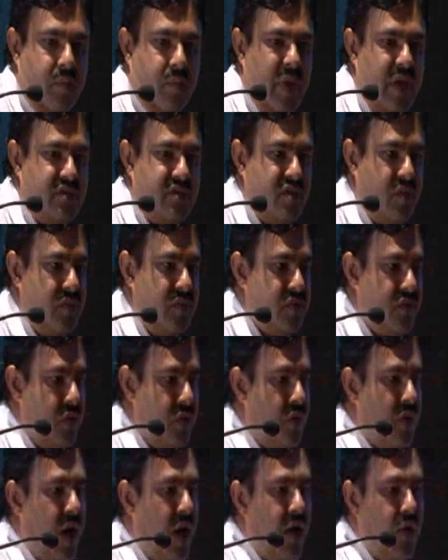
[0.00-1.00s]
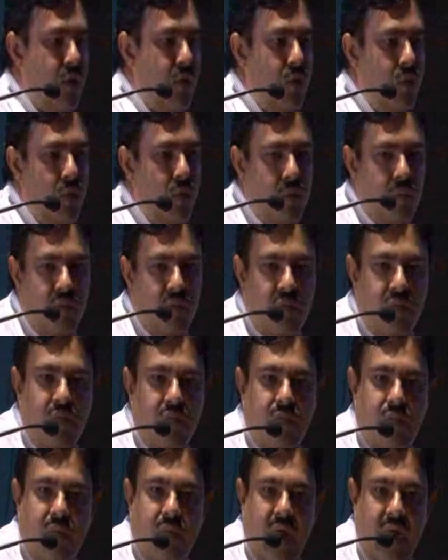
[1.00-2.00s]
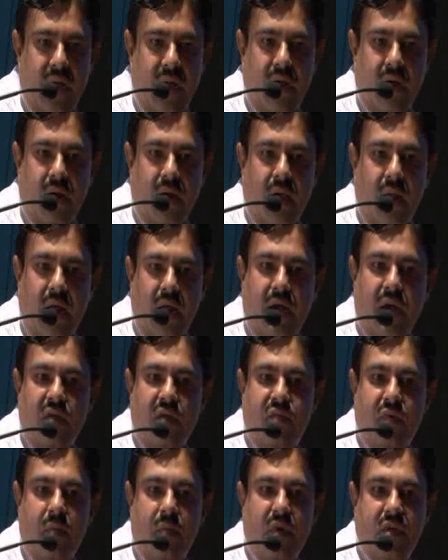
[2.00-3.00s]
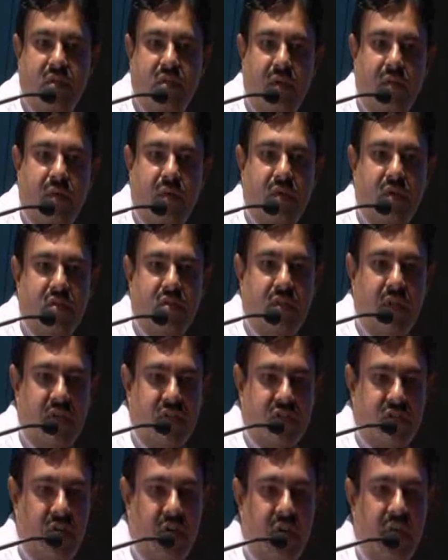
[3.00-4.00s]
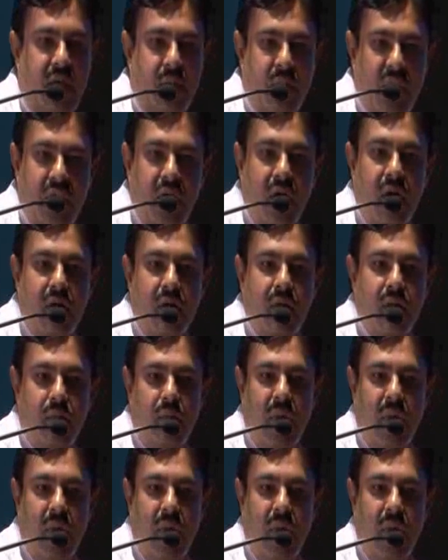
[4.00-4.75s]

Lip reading: Passive means you try to find and collect information which is naturally emitted